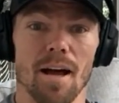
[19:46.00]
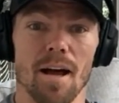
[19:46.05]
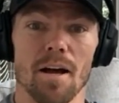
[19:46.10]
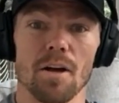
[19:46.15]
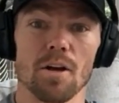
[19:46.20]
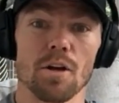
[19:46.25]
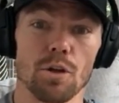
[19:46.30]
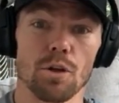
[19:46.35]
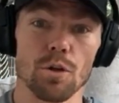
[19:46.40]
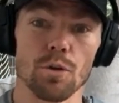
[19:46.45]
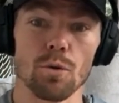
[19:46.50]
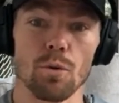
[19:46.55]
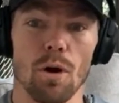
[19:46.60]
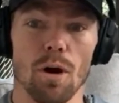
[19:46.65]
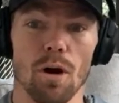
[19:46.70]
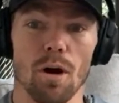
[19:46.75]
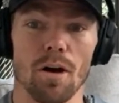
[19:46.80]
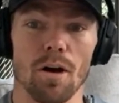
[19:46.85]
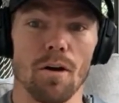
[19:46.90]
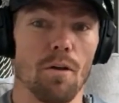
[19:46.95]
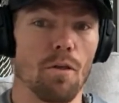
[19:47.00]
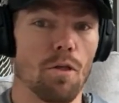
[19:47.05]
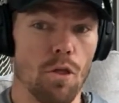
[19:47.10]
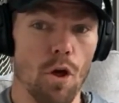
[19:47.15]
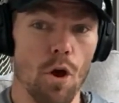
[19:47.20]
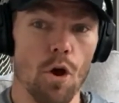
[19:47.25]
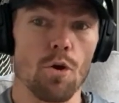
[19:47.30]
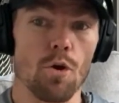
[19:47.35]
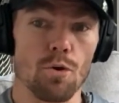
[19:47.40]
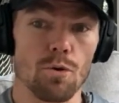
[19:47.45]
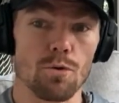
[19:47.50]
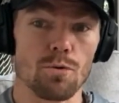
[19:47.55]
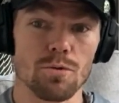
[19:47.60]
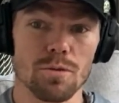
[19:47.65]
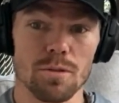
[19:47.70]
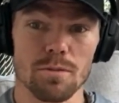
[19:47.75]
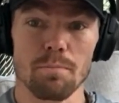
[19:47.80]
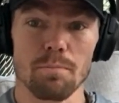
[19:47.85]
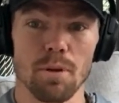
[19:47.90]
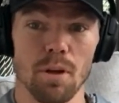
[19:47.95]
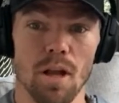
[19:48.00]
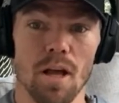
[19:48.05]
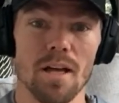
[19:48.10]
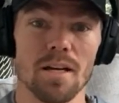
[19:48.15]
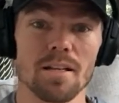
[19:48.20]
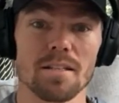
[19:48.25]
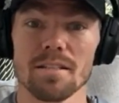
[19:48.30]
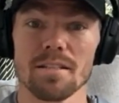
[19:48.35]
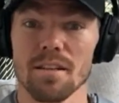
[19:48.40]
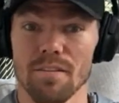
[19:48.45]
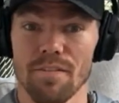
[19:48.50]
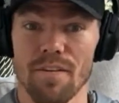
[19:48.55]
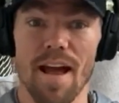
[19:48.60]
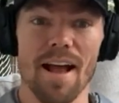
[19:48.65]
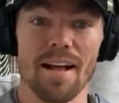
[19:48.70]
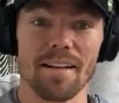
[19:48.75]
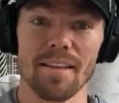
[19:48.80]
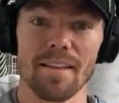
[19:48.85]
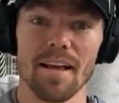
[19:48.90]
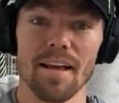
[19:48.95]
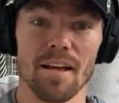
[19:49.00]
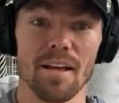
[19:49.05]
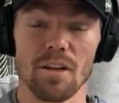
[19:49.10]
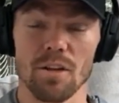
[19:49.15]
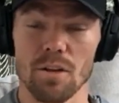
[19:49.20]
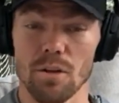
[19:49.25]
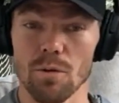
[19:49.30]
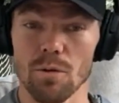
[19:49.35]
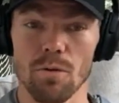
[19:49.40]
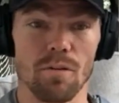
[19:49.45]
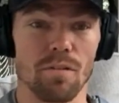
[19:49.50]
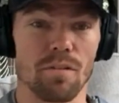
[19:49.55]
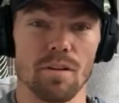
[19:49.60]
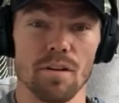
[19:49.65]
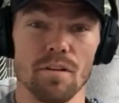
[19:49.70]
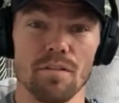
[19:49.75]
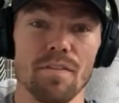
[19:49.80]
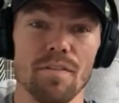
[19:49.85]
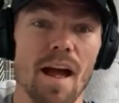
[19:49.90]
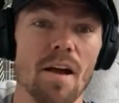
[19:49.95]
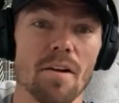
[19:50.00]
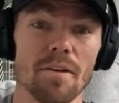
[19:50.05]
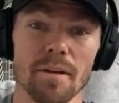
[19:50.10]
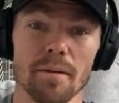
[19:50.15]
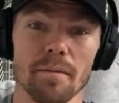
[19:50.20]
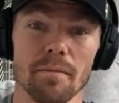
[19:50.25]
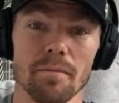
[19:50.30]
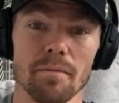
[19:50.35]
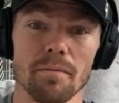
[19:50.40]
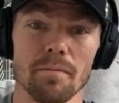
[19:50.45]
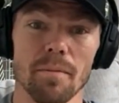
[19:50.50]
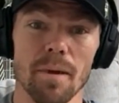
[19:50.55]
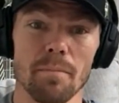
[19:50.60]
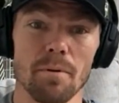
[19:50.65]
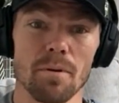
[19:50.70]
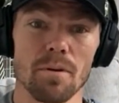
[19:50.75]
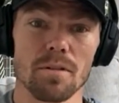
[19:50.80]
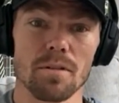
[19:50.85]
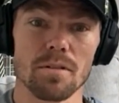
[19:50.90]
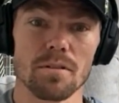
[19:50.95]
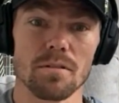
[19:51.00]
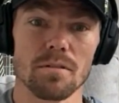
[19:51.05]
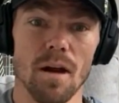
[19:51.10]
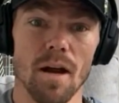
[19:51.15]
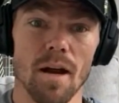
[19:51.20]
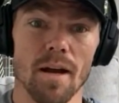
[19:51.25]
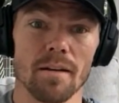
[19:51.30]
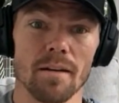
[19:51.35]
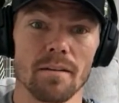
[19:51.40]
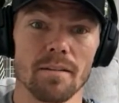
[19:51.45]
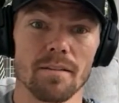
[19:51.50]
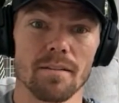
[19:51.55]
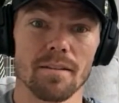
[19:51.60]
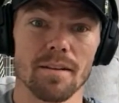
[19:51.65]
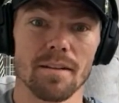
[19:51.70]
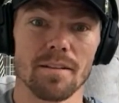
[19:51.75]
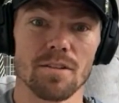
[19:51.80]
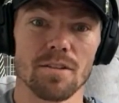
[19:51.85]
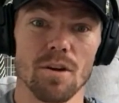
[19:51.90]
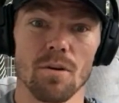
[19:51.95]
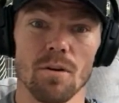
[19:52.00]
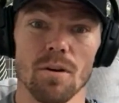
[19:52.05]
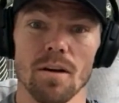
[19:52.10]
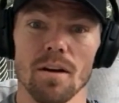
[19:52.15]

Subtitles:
You are those, plus the fact that you're founding members, right? And so